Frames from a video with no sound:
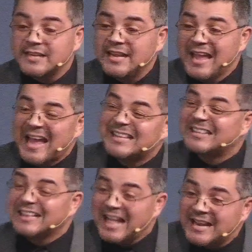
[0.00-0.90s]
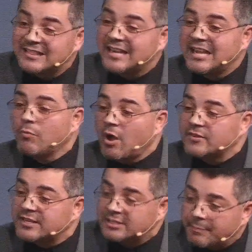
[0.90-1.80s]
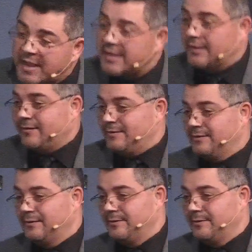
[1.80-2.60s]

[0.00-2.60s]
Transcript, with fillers: a blessing and the delight that He wants it to be.